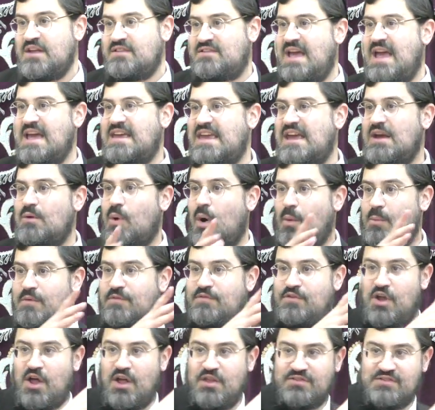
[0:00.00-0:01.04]
taking what we've
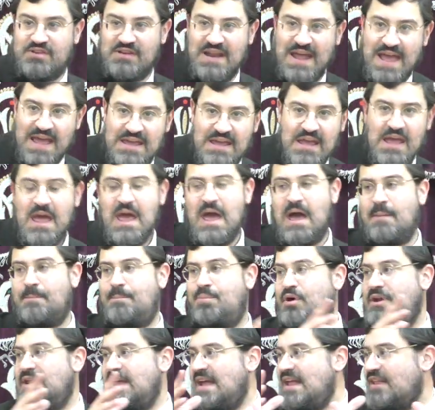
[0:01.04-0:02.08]
learned today and
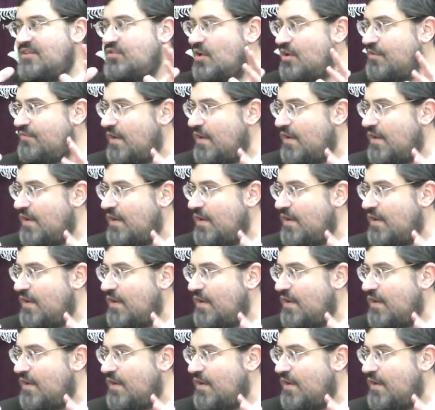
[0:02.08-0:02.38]
putting it into